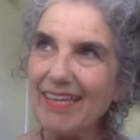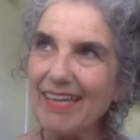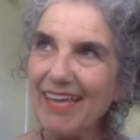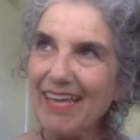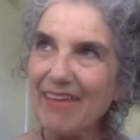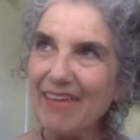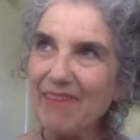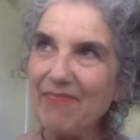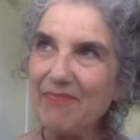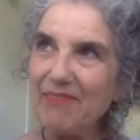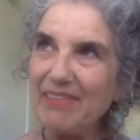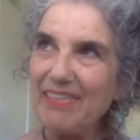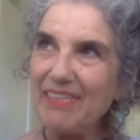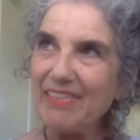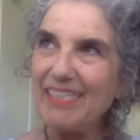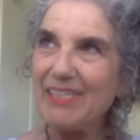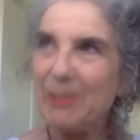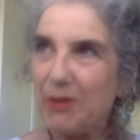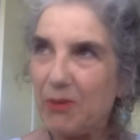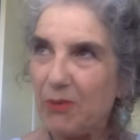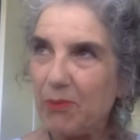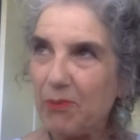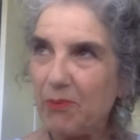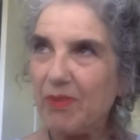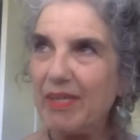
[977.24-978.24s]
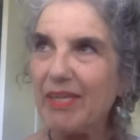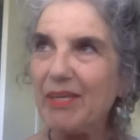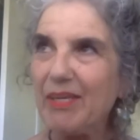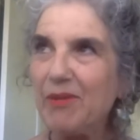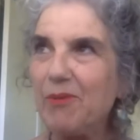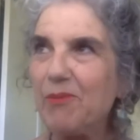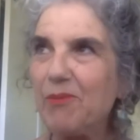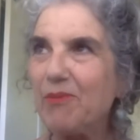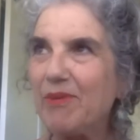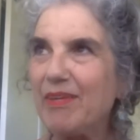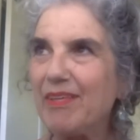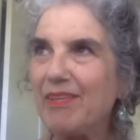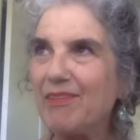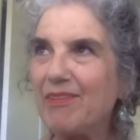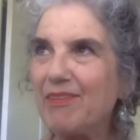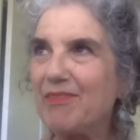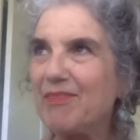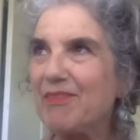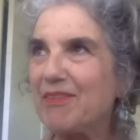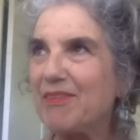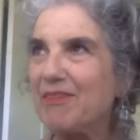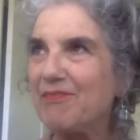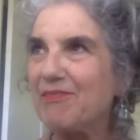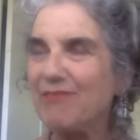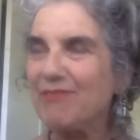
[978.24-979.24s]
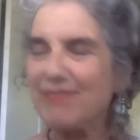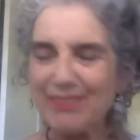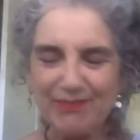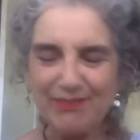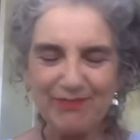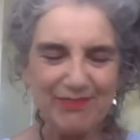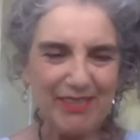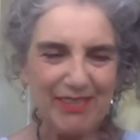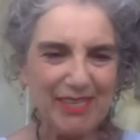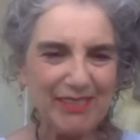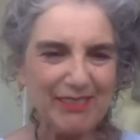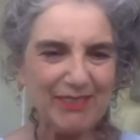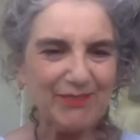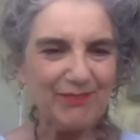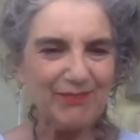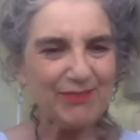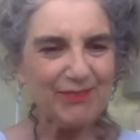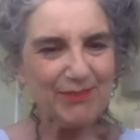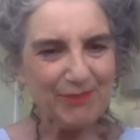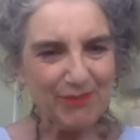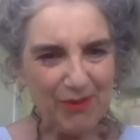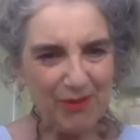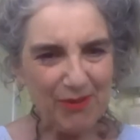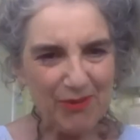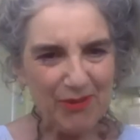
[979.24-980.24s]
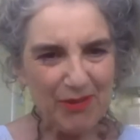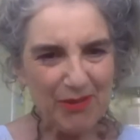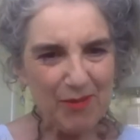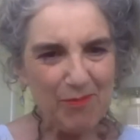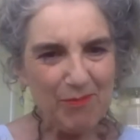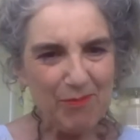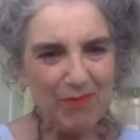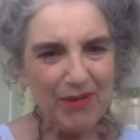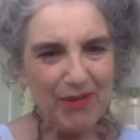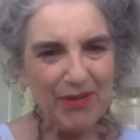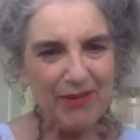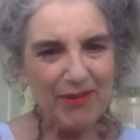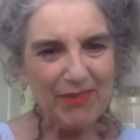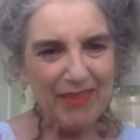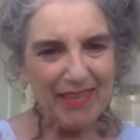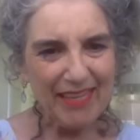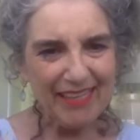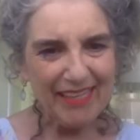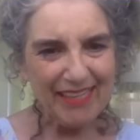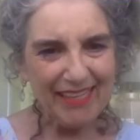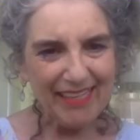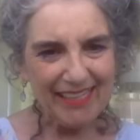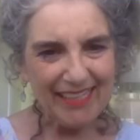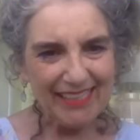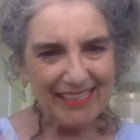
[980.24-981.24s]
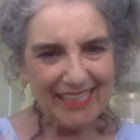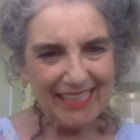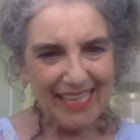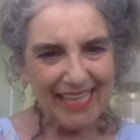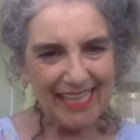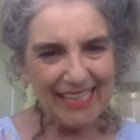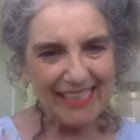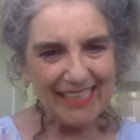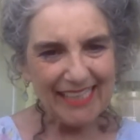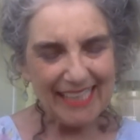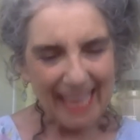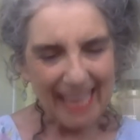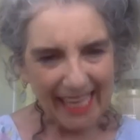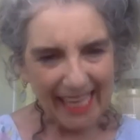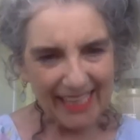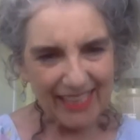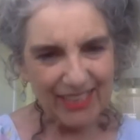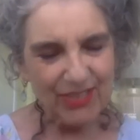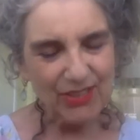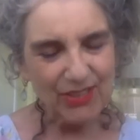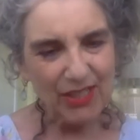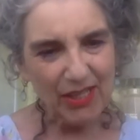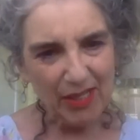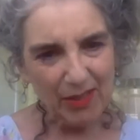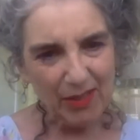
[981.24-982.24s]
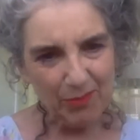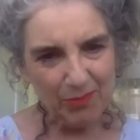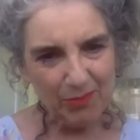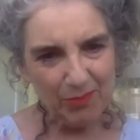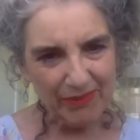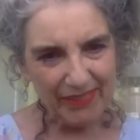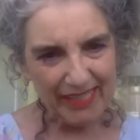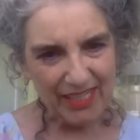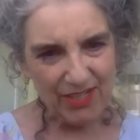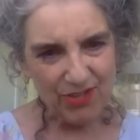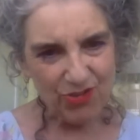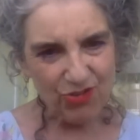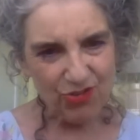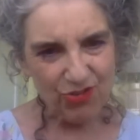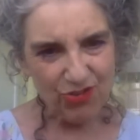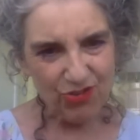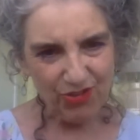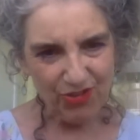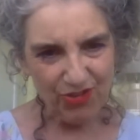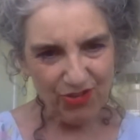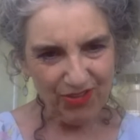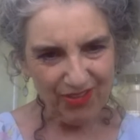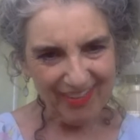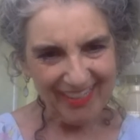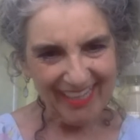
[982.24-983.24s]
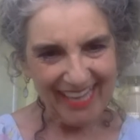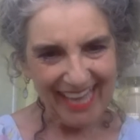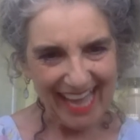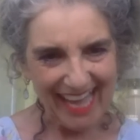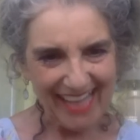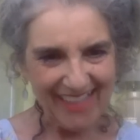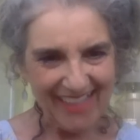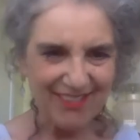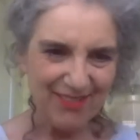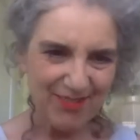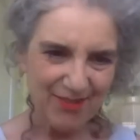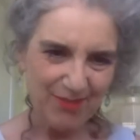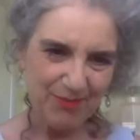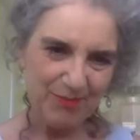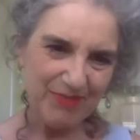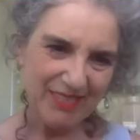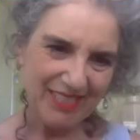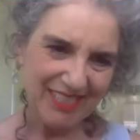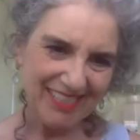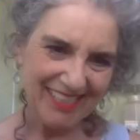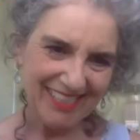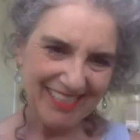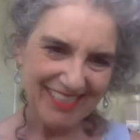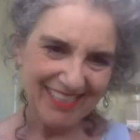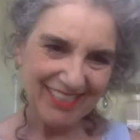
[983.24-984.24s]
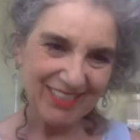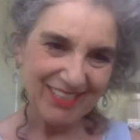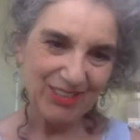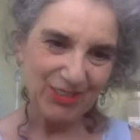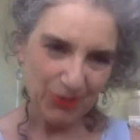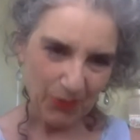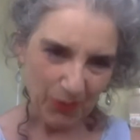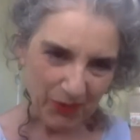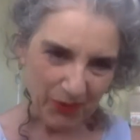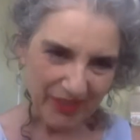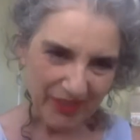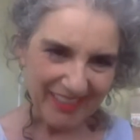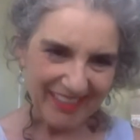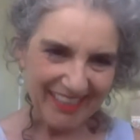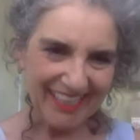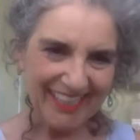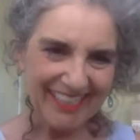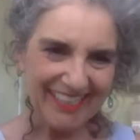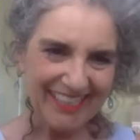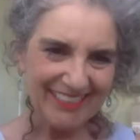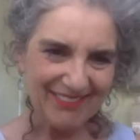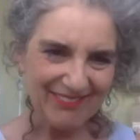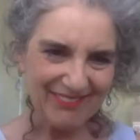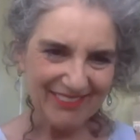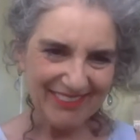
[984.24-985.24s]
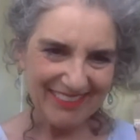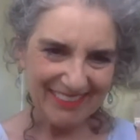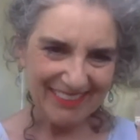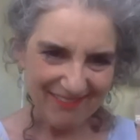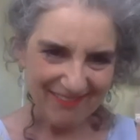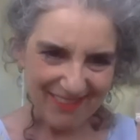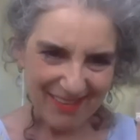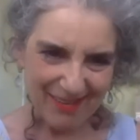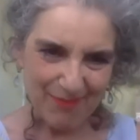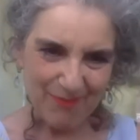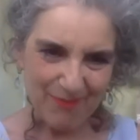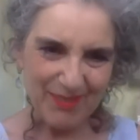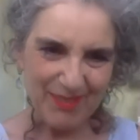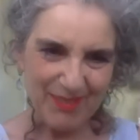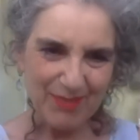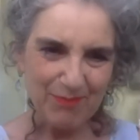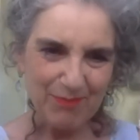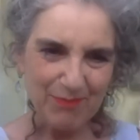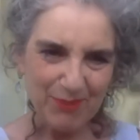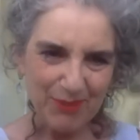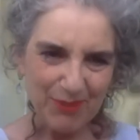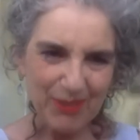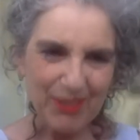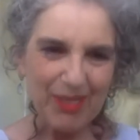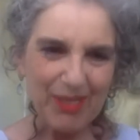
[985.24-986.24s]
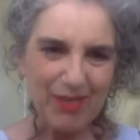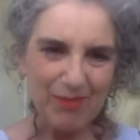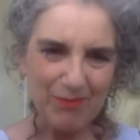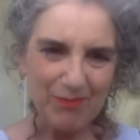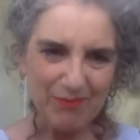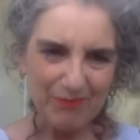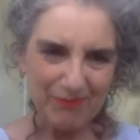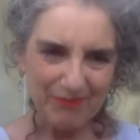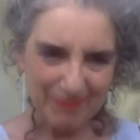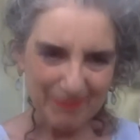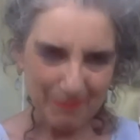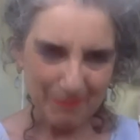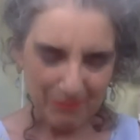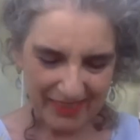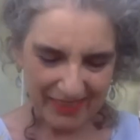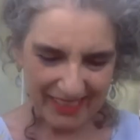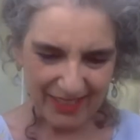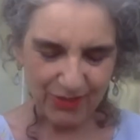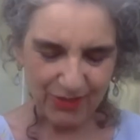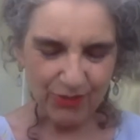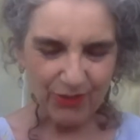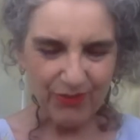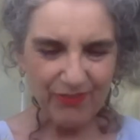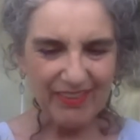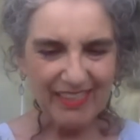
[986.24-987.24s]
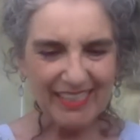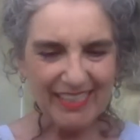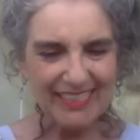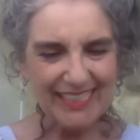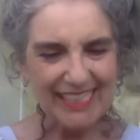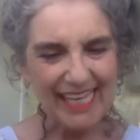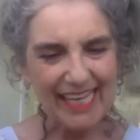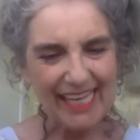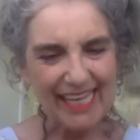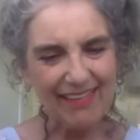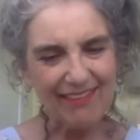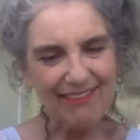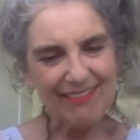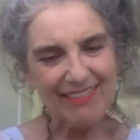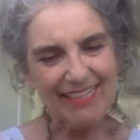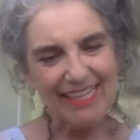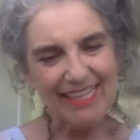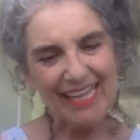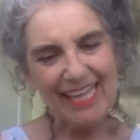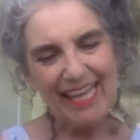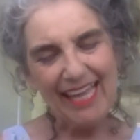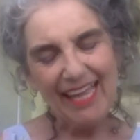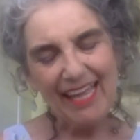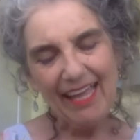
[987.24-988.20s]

I really agree with the French philosopher Roland Barthes that a, a, text on pleasure has to be short, like his very famous book of pleasure of the text.